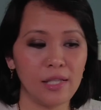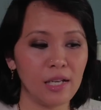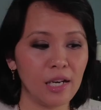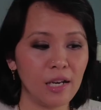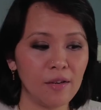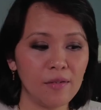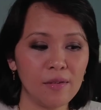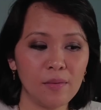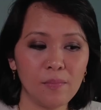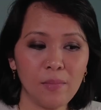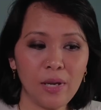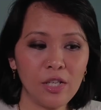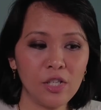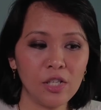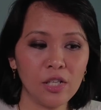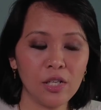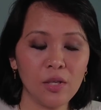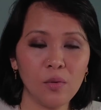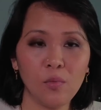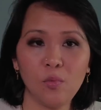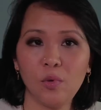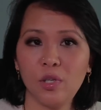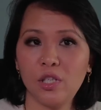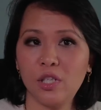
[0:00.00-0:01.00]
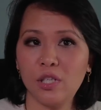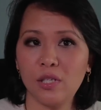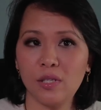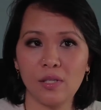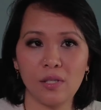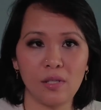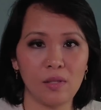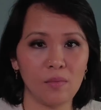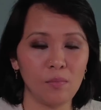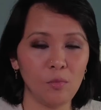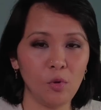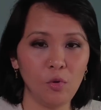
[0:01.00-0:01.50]
I've mentioned, which
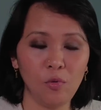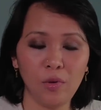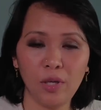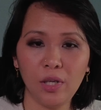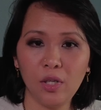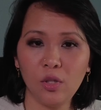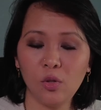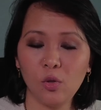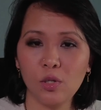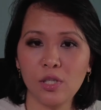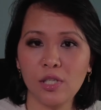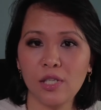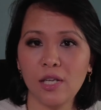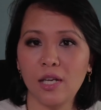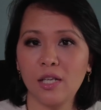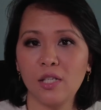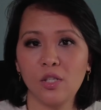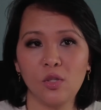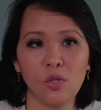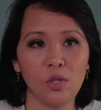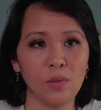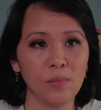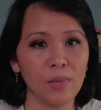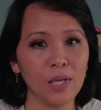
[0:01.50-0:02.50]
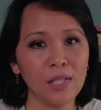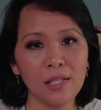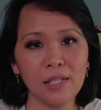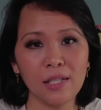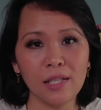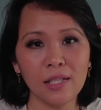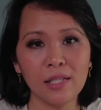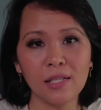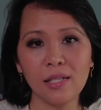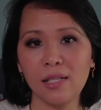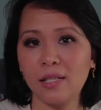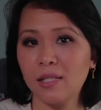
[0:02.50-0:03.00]
is moving those tasks to the master
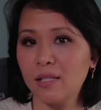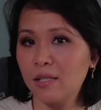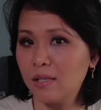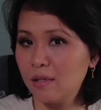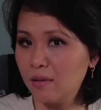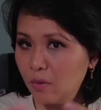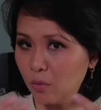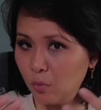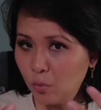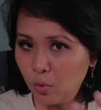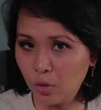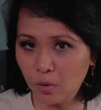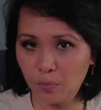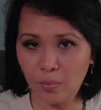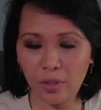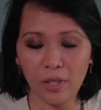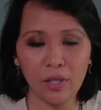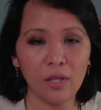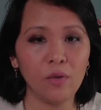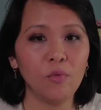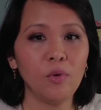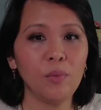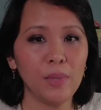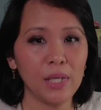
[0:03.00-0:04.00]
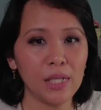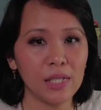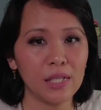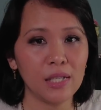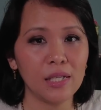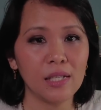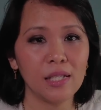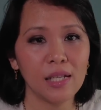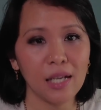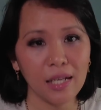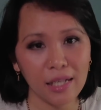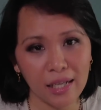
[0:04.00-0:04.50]
task list, will be
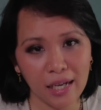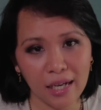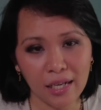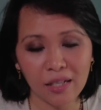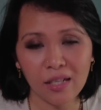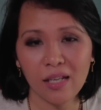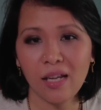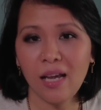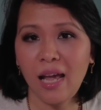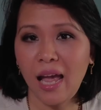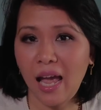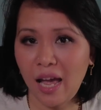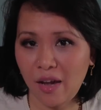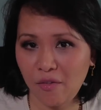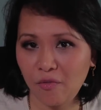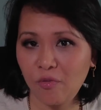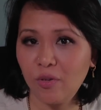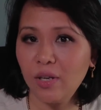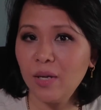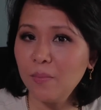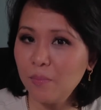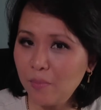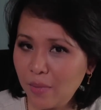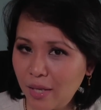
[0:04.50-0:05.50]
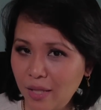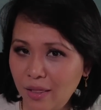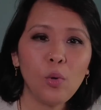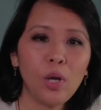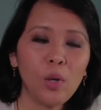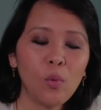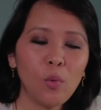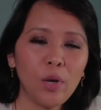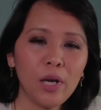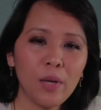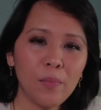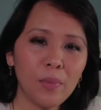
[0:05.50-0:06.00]
repeated again. every month. Well,
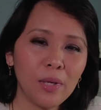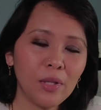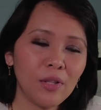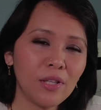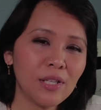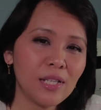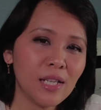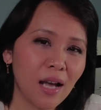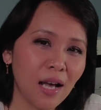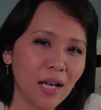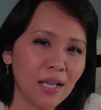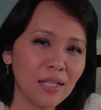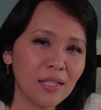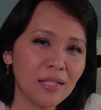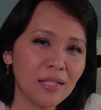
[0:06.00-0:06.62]
what about the task